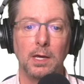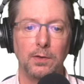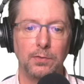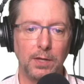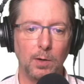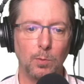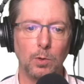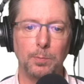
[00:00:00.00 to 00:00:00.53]

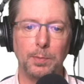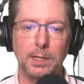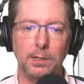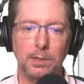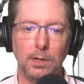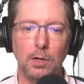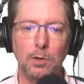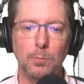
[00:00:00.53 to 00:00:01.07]
There will be
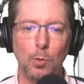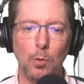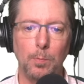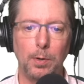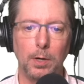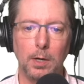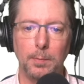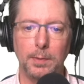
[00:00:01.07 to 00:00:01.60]
no more
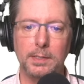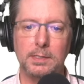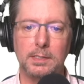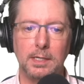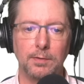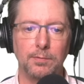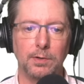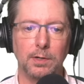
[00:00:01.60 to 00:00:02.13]
permits
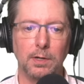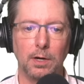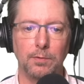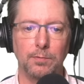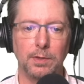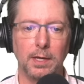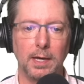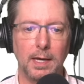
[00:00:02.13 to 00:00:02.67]
given
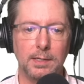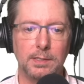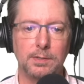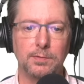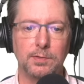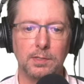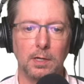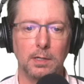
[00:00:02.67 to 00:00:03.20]
over the heads
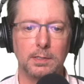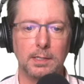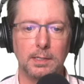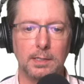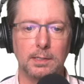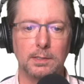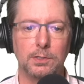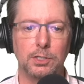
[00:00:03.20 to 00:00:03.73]
of
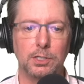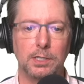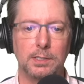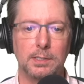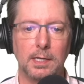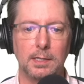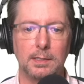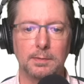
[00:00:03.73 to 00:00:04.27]
Sardinians, she
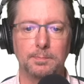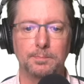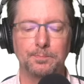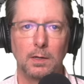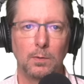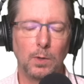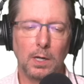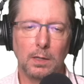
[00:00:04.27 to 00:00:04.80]
said.
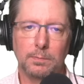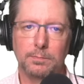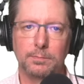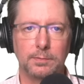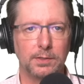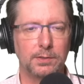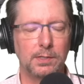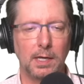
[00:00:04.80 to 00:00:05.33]
Well,
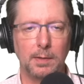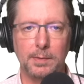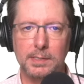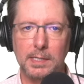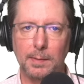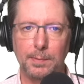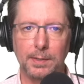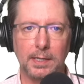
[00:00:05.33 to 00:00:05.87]
same is
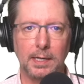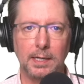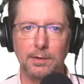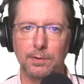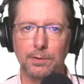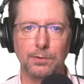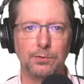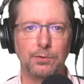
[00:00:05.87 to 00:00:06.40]
happening here
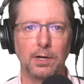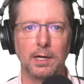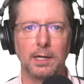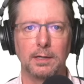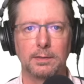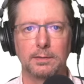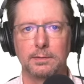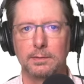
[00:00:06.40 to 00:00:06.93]
in
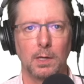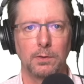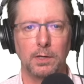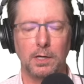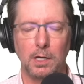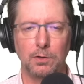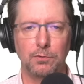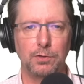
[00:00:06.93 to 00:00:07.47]
Australia. The
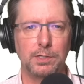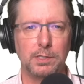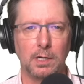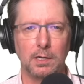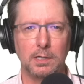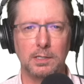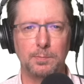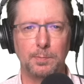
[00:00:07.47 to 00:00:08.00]

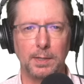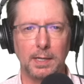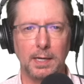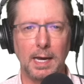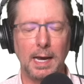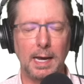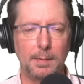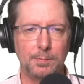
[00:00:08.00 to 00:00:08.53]
countryside is being
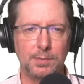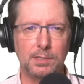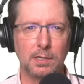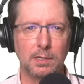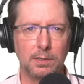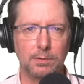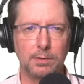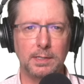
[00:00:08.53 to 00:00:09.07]

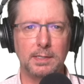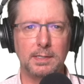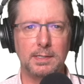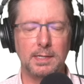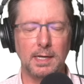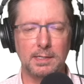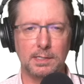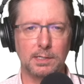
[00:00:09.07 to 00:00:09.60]
absolutely
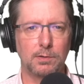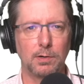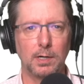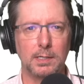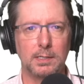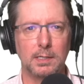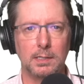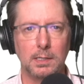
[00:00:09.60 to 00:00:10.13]

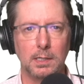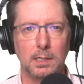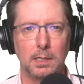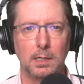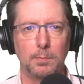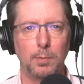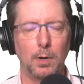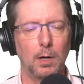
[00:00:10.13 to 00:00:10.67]
desecrated
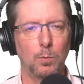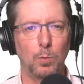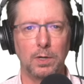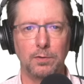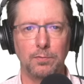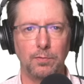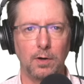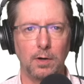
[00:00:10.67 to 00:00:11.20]
by
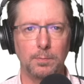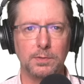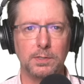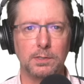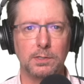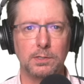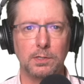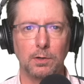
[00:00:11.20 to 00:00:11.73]
wind farms
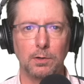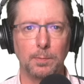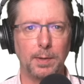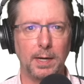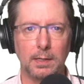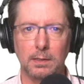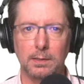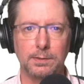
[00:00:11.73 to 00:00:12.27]
and solar
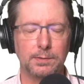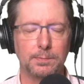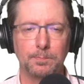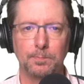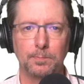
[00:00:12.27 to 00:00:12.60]
panels.